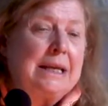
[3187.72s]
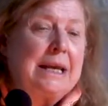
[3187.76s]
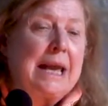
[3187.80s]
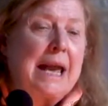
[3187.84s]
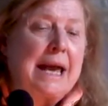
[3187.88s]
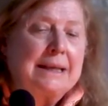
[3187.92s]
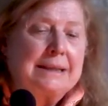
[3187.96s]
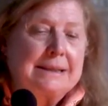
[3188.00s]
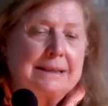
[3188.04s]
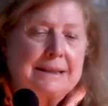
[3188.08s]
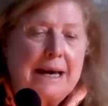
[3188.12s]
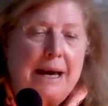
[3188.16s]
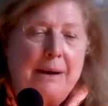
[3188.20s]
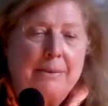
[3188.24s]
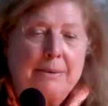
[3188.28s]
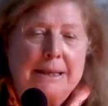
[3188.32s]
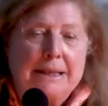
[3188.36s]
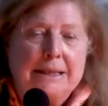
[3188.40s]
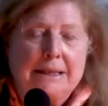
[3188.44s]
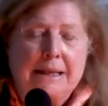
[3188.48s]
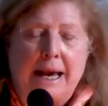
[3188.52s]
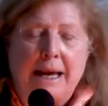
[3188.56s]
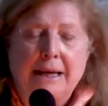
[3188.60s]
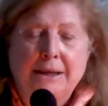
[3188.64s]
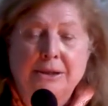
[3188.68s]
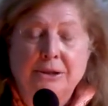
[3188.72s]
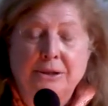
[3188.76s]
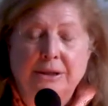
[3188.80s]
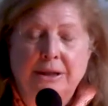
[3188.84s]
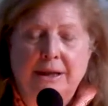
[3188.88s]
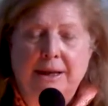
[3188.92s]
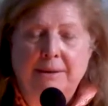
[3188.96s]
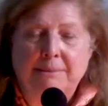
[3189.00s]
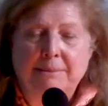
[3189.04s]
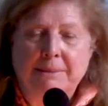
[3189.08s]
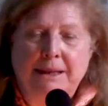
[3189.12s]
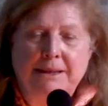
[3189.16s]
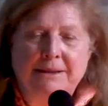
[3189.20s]
Yes, I was, actually
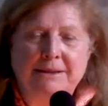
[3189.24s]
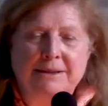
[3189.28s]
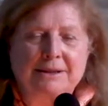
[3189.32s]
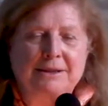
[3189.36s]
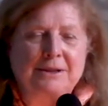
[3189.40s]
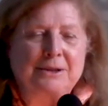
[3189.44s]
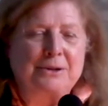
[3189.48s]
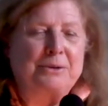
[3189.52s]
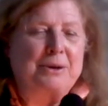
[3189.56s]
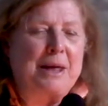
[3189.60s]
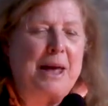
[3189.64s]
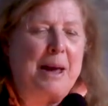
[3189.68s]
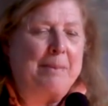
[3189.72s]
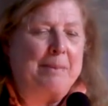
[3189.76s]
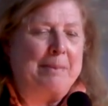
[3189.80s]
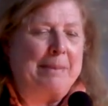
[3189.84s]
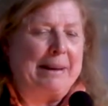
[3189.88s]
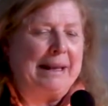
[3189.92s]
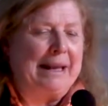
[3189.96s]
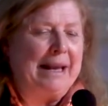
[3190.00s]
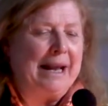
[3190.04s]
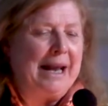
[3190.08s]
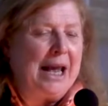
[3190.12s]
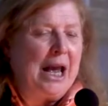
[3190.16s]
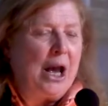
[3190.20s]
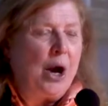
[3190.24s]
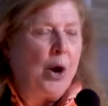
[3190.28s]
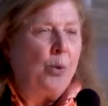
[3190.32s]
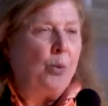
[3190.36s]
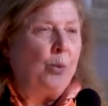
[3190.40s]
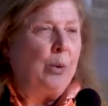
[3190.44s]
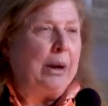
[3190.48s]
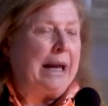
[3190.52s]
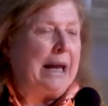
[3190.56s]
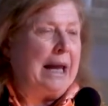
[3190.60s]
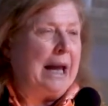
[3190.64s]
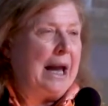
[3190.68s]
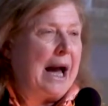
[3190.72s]
had meant to do that, but
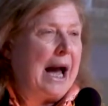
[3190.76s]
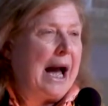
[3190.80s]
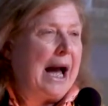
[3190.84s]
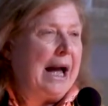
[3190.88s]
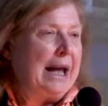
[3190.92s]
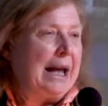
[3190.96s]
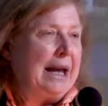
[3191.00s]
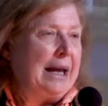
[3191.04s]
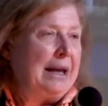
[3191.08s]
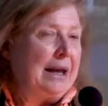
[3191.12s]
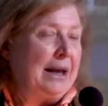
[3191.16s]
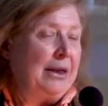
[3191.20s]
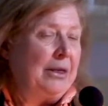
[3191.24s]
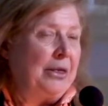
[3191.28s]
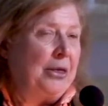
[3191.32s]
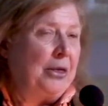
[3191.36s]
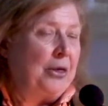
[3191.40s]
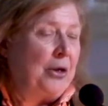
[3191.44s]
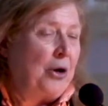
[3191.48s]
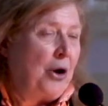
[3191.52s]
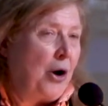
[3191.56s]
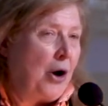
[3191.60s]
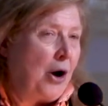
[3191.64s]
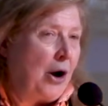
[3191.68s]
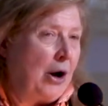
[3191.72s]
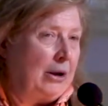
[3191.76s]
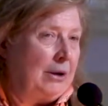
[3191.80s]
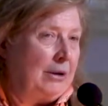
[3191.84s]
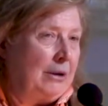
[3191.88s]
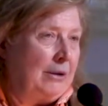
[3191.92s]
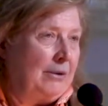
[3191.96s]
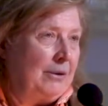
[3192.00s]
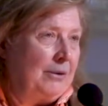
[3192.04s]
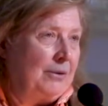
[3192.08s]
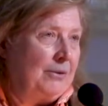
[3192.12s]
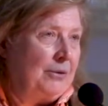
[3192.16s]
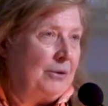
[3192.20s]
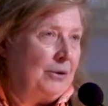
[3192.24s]
we, I had thought
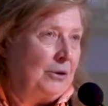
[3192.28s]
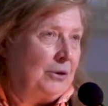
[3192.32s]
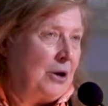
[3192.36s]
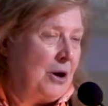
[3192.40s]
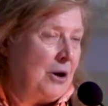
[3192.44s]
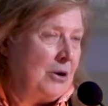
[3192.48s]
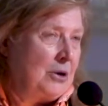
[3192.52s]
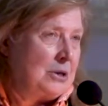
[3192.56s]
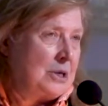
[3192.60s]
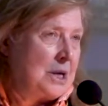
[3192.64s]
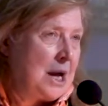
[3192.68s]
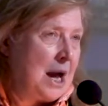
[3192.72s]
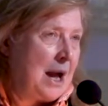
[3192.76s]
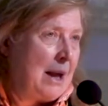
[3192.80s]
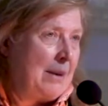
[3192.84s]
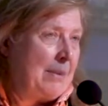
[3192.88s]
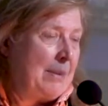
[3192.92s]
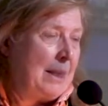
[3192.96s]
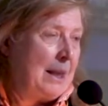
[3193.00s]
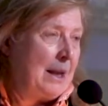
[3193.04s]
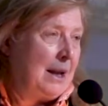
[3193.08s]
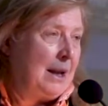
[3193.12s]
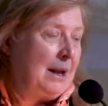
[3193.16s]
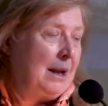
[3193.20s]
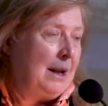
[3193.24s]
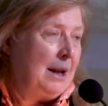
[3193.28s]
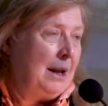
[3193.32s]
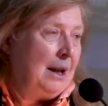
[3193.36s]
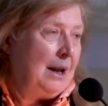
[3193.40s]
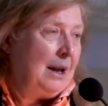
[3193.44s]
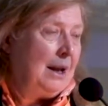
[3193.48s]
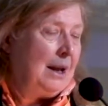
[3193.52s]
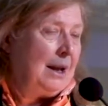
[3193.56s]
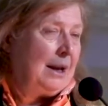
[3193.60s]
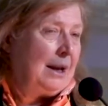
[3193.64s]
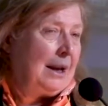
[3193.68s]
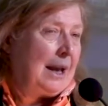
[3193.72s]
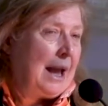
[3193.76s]
for a long time that
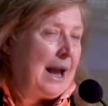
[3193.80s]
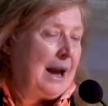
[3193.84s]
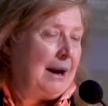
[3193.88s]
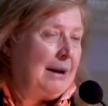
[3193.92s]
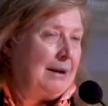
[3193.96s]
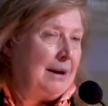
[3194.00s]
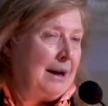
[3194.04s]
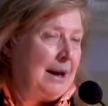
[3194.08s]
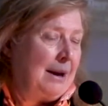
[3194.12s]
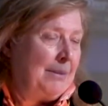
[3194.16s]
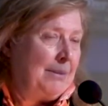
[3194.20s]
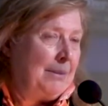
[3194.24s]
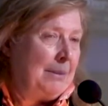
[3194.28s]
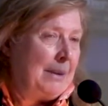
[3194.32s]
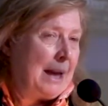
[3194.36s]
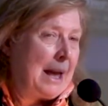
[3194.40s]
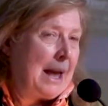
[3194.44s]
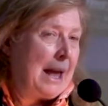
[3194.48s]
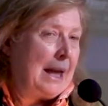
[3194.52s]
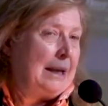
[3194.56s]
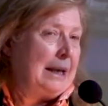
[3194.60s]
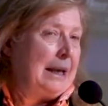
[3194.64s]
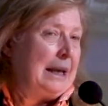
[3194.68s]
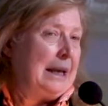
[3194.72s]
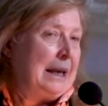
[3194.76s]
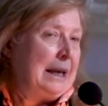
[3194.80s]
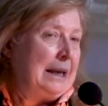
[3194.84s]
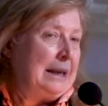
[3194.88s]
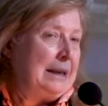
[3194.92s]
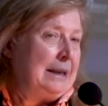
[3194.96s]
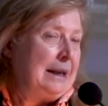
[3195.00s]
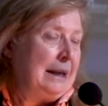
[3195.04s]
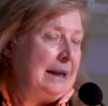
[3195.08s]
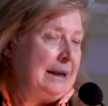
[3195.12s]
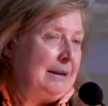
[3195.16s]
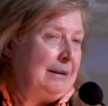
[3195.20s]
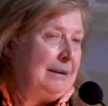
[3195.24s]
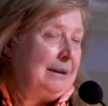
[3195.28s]
Carême, and he
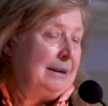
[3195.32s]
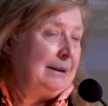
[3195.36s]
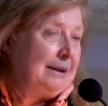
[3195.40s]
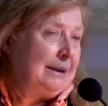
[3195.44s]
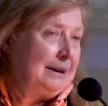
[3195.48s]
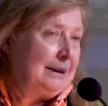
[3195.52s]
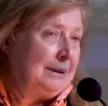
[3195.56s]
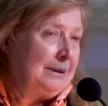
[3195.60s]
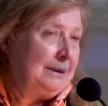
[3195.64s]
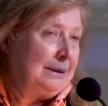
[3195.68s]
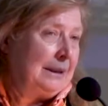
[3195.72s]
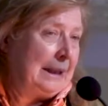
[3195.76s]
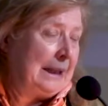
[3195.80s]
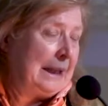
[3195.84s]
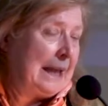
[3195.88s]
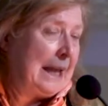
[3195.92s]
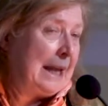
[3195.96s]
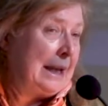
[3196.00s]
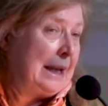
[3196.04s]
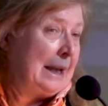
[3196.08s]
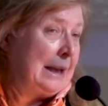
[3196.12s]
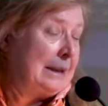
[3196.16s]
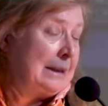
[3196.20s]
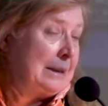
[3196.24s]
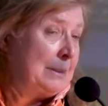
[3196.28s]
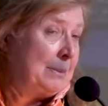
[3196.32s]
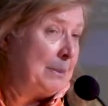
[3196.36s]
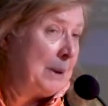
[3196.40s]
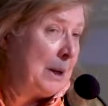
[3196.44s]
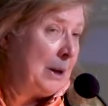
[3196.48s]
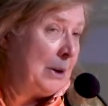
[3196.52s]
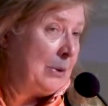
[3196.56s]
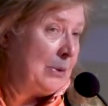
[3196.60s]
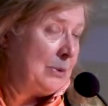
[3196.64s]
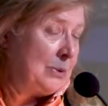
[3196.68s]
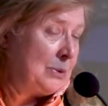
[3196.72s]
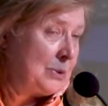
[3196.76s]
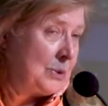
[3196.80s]
did clearly get
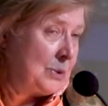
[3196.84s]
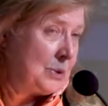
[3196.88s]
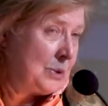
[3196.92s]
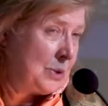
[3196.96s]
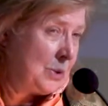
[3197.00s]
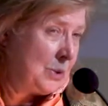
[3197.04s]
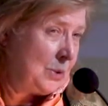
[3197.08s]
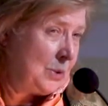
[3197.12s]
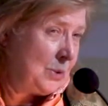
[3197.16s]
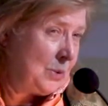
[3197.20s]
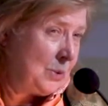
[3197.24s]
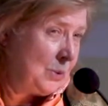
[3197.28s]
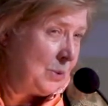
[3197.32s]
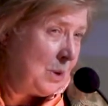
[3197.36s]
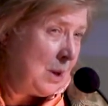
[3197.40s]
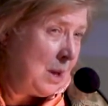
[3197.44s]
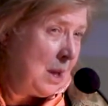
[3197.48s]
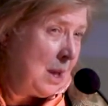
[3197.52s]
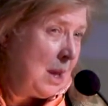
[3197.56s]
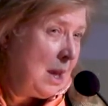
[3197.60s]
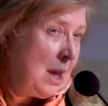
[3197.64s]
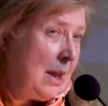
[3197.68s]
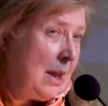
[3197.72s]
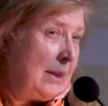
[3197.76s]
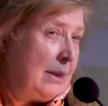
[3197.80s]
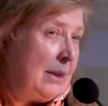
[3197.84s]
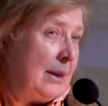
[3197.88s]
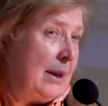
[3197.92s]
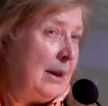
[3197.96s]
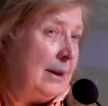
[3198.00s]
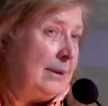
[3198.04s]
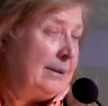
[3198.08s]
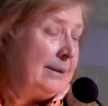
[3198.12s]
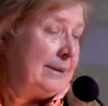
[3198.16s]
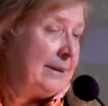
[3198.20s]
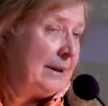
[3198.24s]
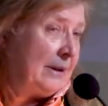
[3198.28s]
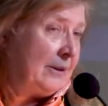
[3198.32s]
exposed to
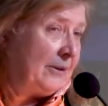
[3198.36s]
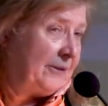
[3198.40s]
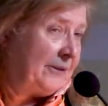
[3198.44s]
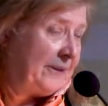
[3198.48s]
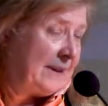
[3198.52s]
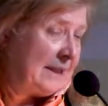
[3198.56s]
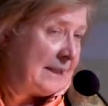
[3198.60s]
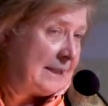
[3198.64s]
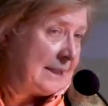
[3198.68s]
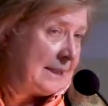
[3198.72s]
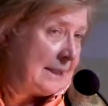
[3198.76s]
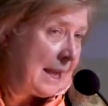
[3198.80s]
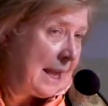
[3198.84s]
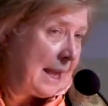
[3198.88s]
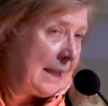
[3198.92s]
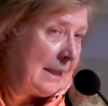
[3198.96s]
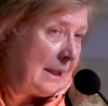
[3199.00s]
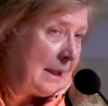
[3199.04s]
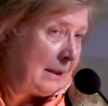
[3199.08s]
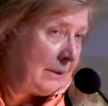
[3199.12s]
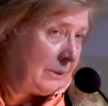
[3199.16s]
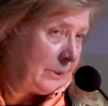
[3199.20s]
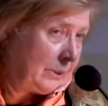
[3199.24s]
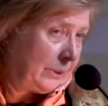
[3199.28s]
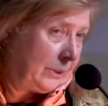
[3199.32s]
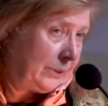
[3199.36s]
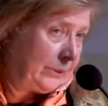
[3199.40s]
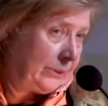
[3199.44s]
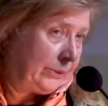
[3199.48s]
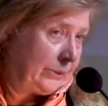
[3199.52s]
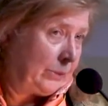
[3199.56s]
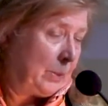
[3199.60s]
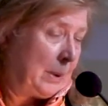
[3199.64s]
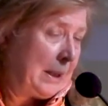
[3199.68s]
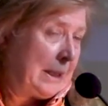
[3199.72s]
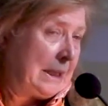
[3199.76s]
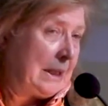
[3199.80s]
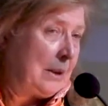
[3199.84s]
the service à la Russe
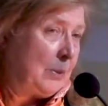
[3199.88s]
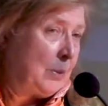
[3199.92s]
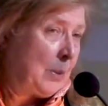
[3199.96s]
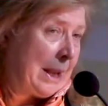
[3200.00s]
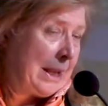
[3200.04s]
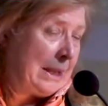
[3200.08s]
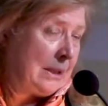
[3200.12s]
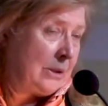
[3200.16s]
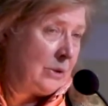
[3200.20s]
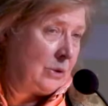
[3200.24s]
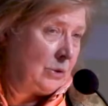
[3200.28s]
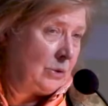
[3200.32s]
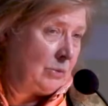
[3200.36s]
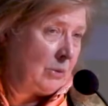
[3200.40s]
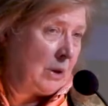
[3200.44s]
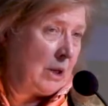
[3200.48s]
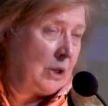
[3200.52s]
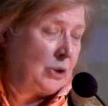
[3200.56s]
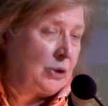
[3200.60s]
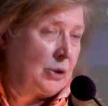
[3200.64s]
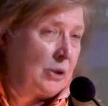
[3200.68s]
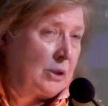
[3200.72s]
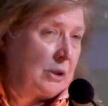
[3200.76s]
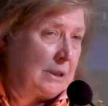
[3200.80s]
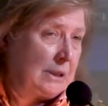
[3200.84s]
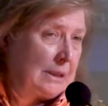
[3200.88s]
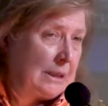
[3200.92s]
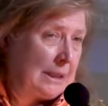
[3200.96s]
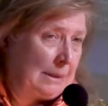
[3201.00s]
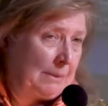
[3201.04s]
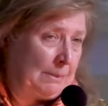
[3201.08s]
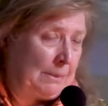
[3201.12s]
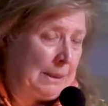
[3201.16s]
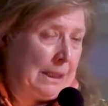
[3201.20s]
when he went to Russia, to St.